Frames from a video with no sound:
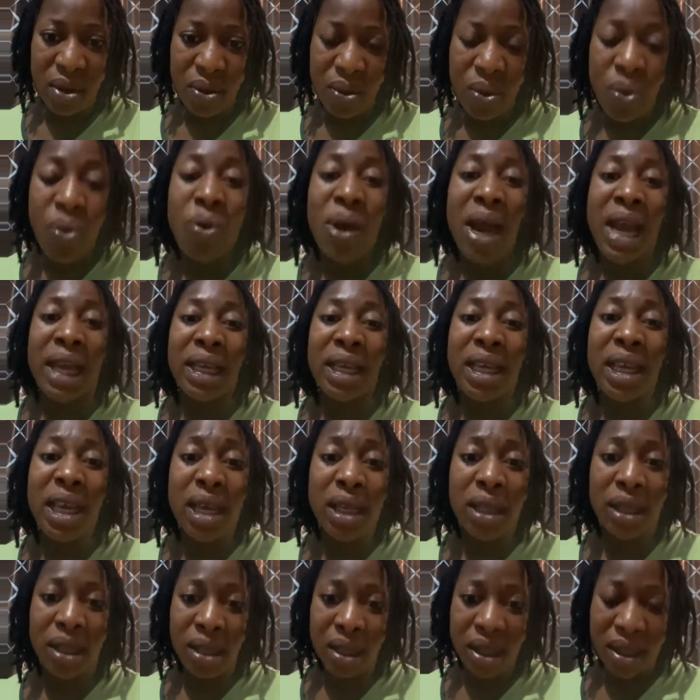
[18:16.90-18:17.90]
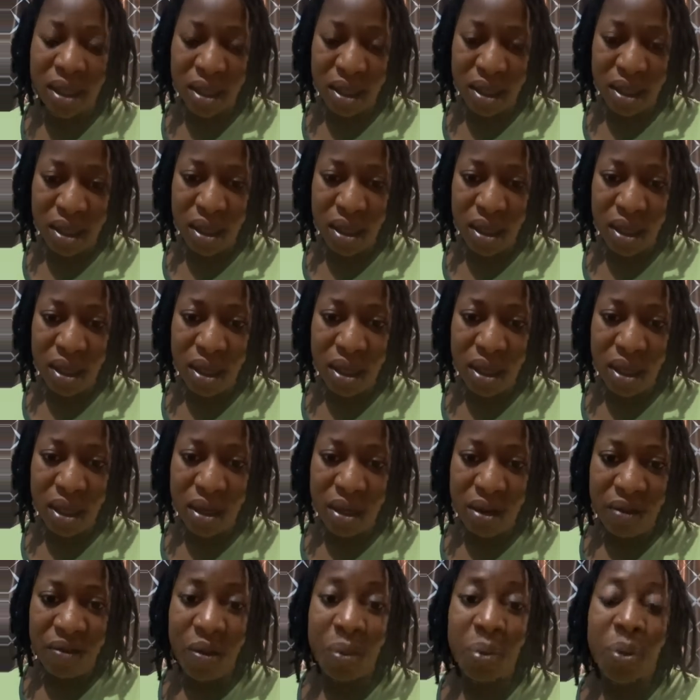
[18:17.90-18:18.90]
who were killed
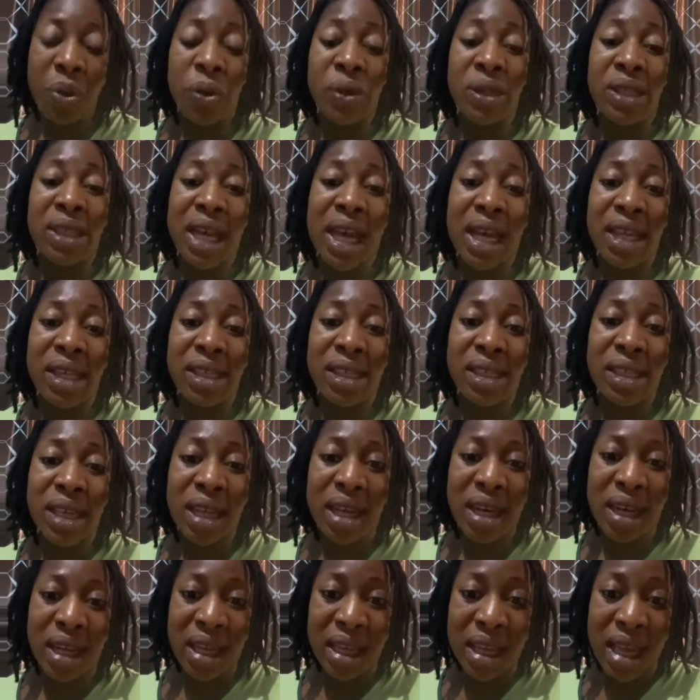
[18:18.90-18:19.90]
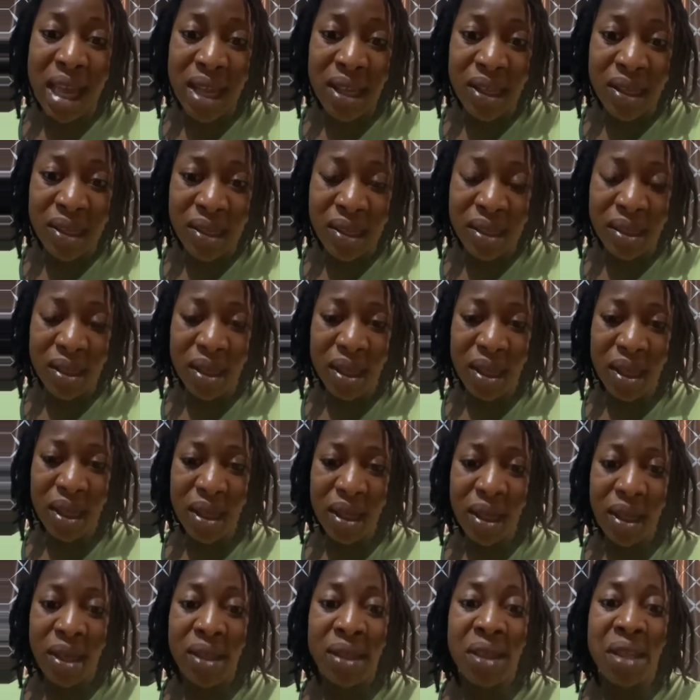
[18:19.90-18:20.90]
for protesting against
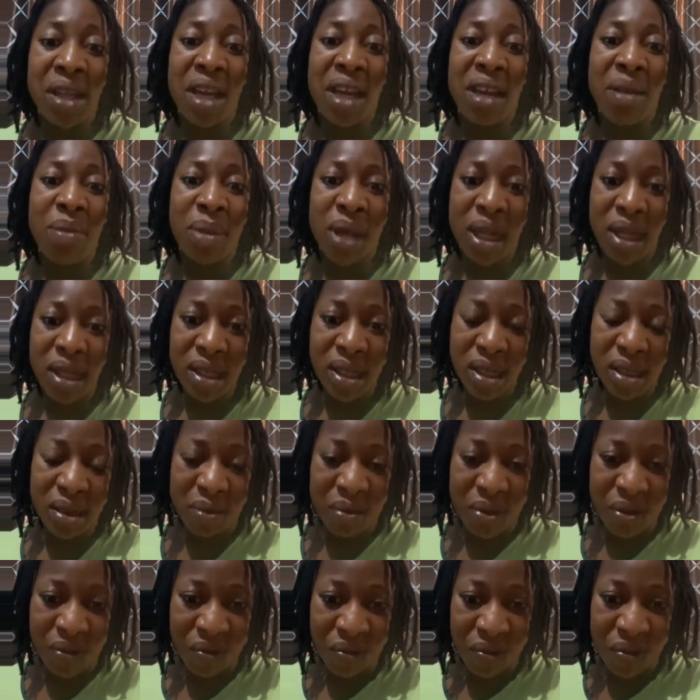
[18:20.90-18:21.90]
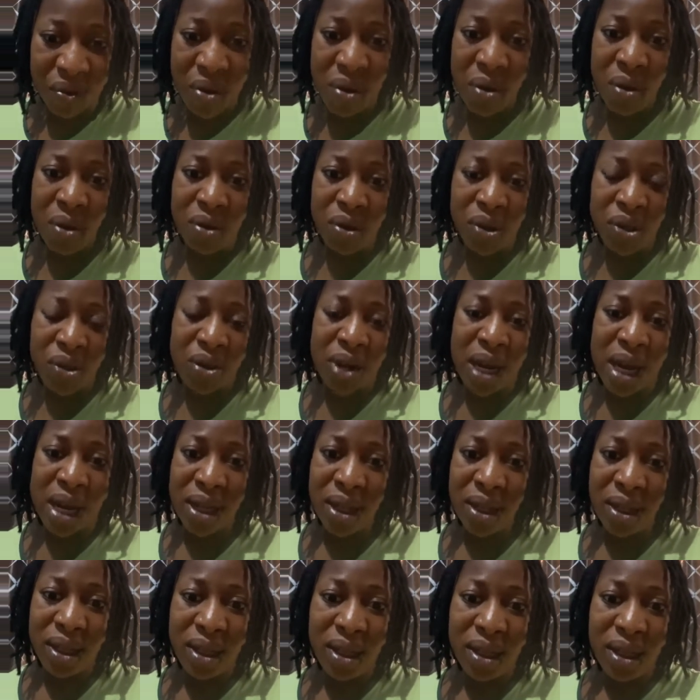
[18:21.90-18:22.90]
entainment before
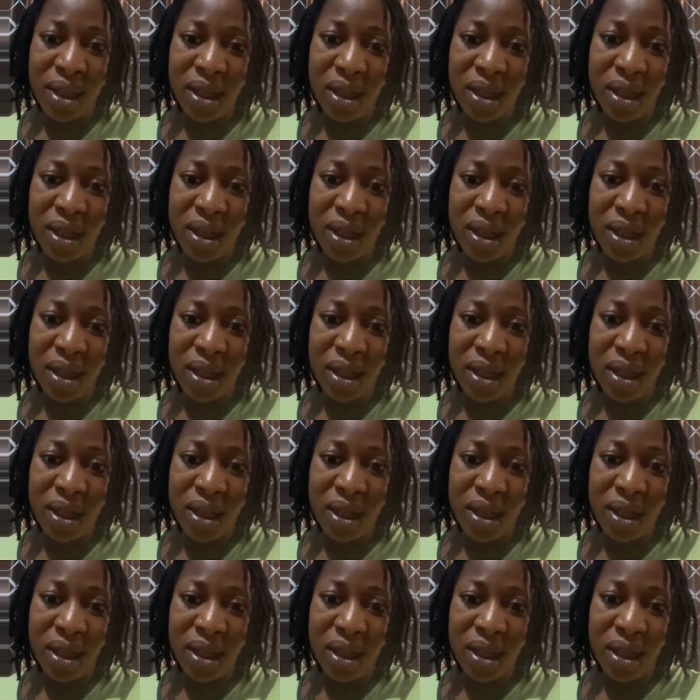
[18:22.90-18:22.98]
trial.